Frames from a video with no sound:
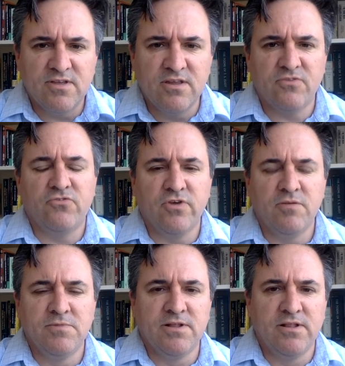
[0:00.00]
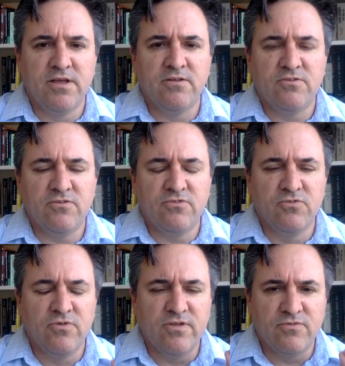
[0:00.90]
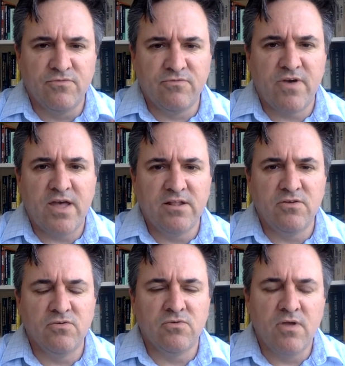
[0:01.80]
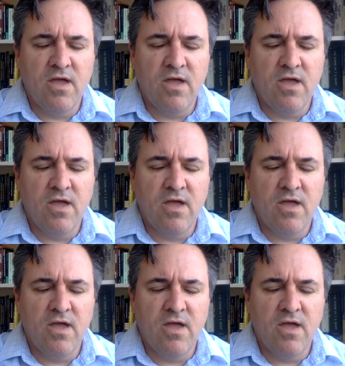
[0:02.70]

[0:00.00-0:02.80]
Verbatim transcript: inextricably linked to his value